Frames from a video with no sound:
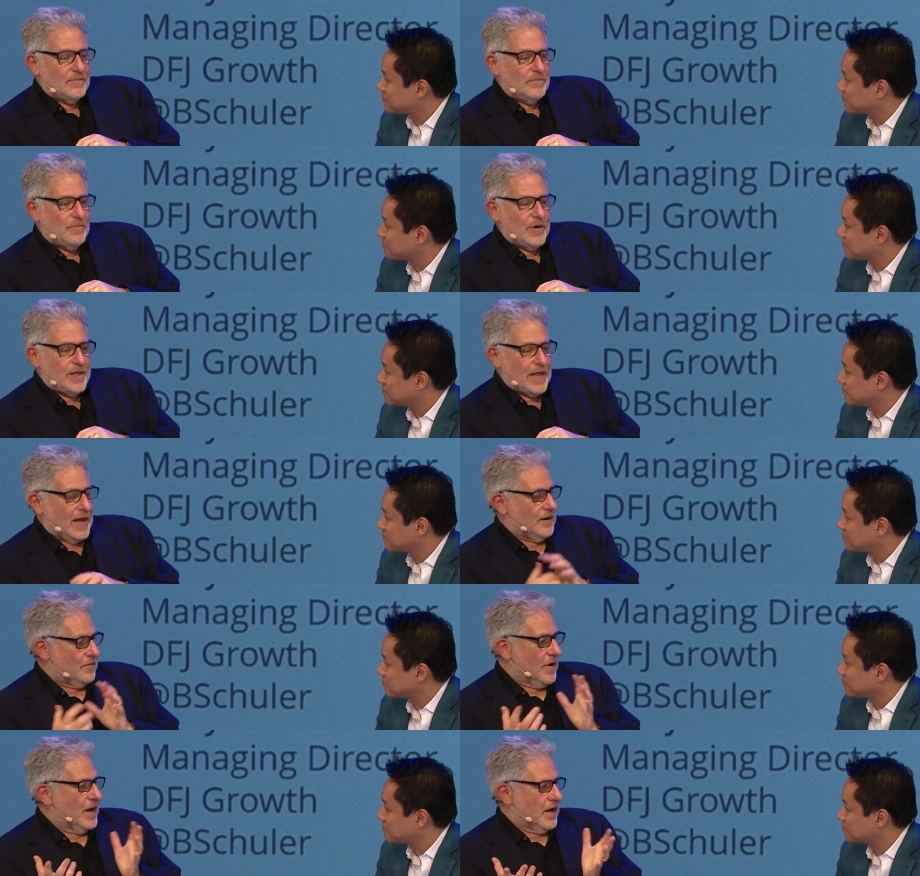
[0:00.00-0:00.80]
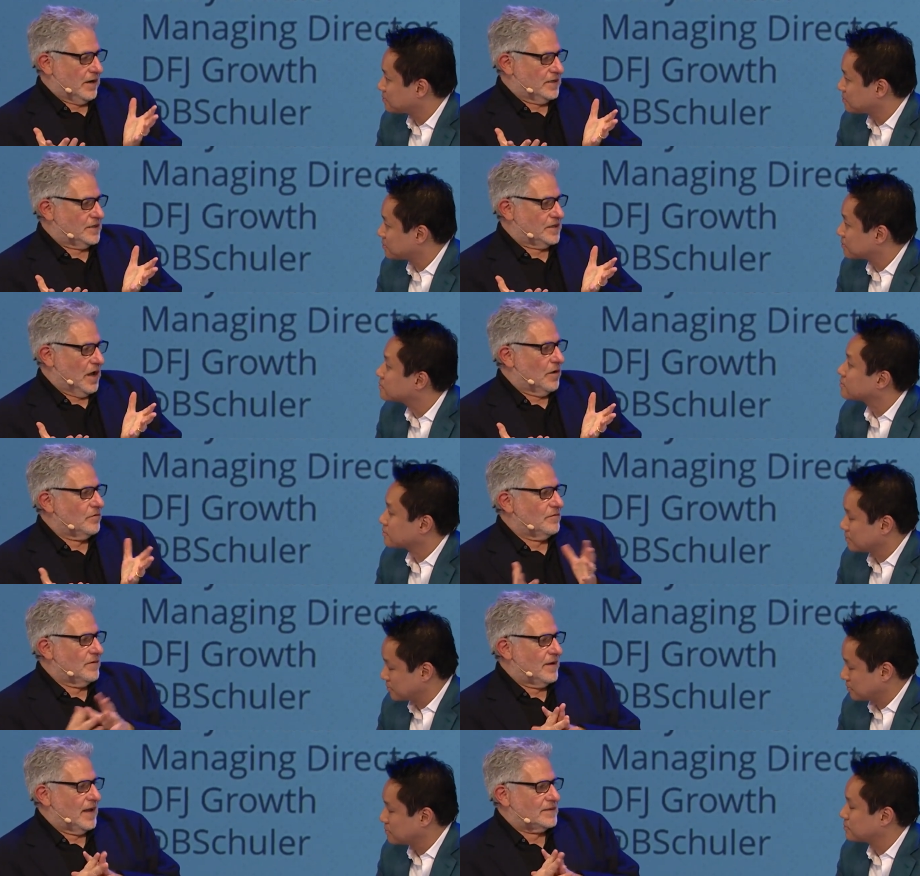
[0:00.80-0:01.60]
Speaker 1: we let it run on its
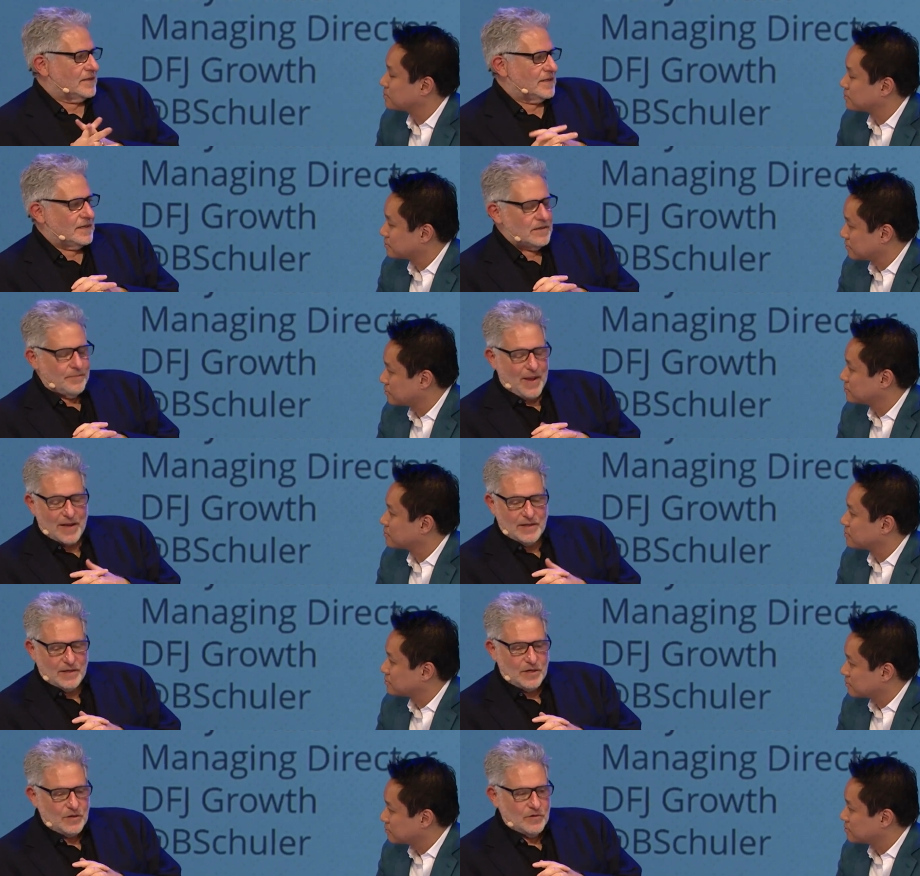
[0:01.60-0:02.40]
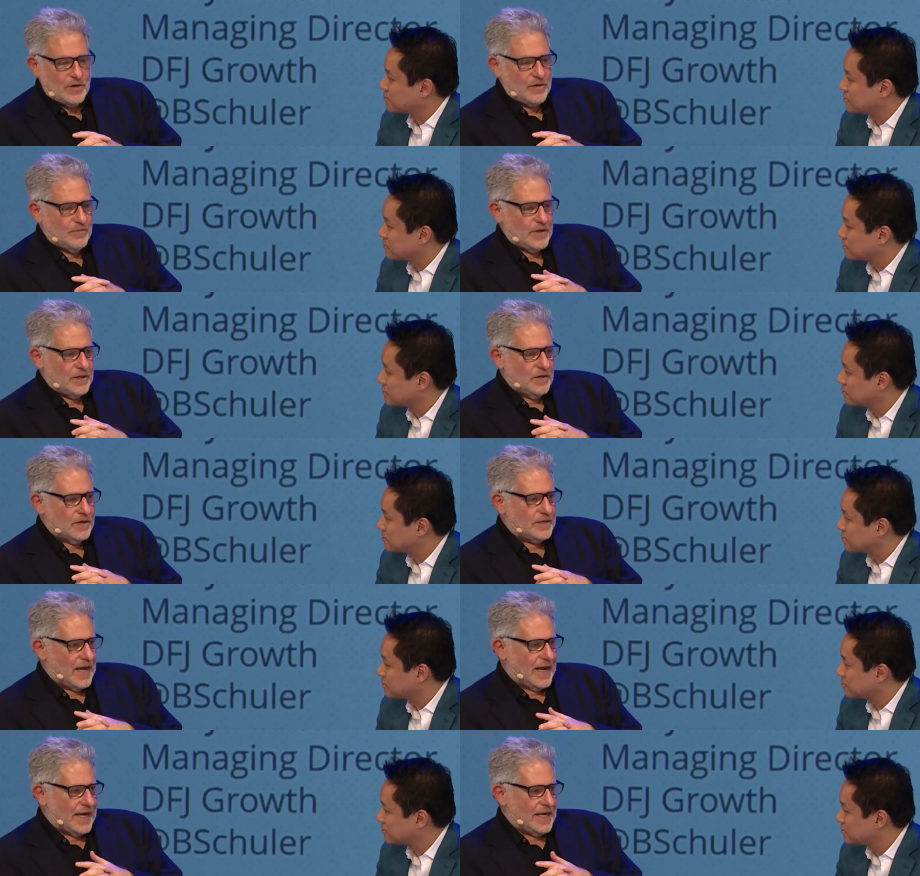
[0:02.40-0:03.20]
own as an independent unit. We
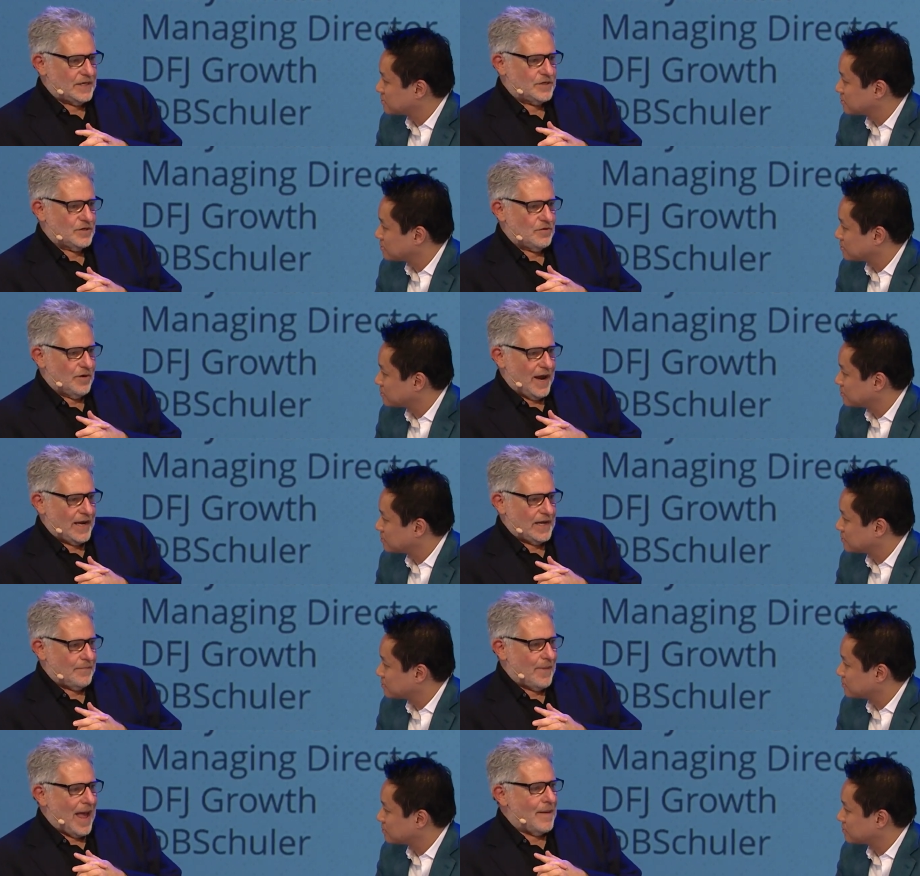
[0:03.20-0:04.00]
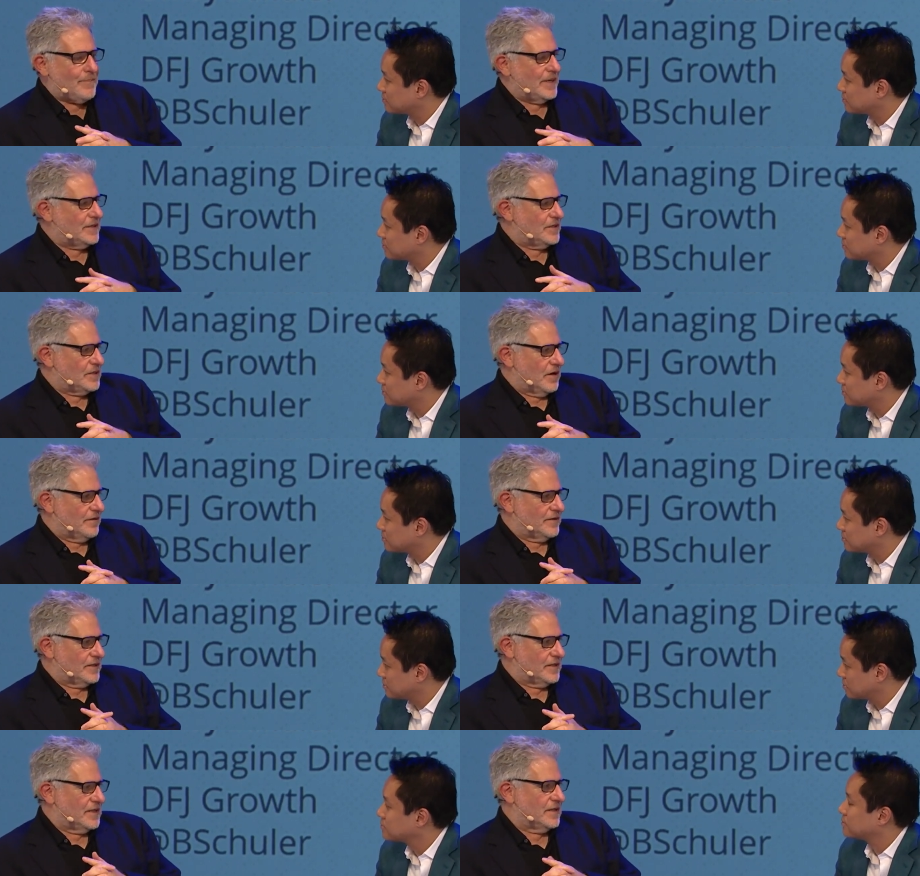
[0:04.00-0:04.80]
looked at integrating mapping
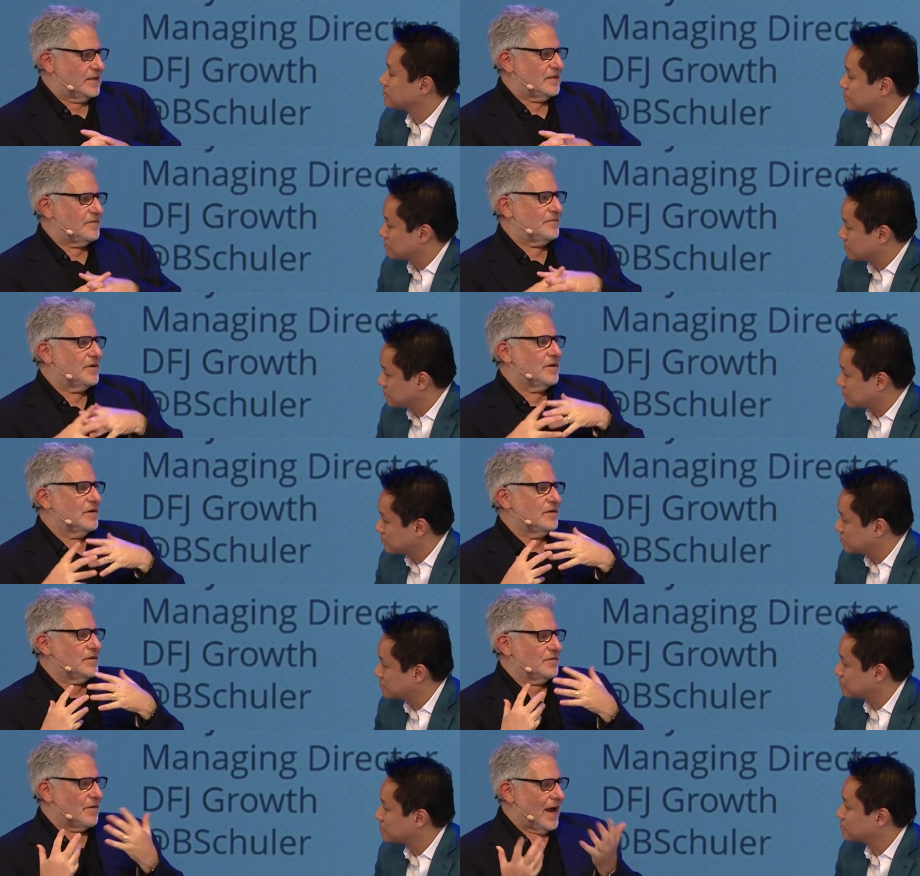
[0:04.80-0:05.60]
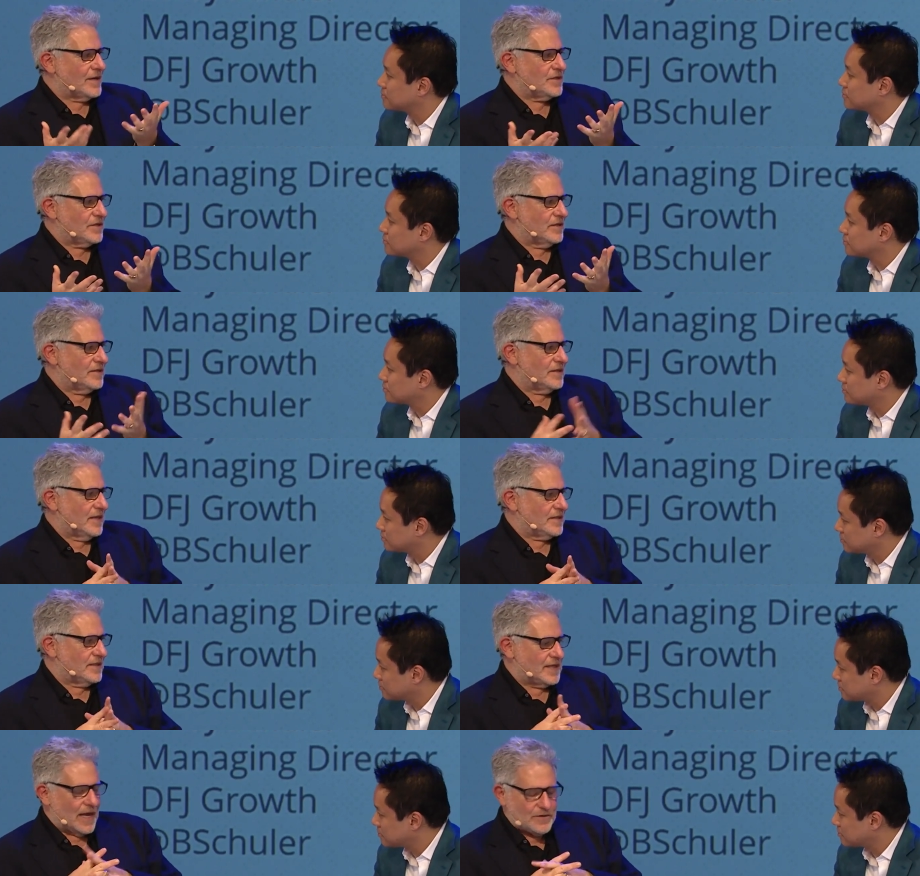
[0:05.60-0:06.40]
services for directions,
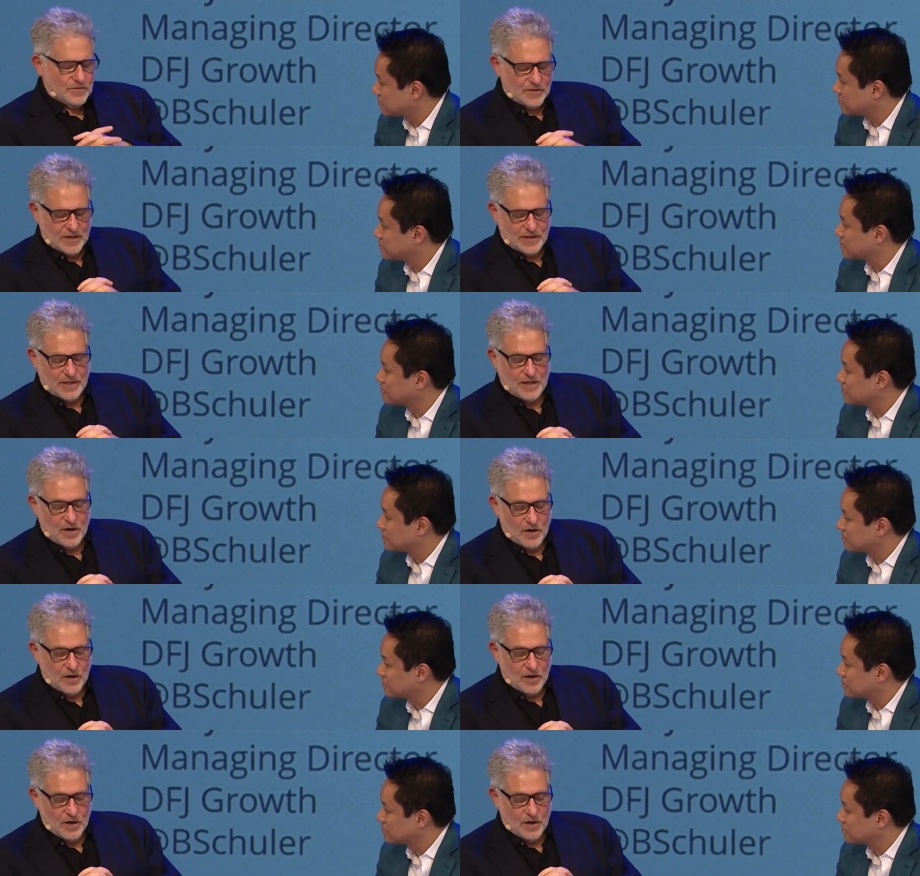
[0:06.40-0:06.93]
et cetera. In the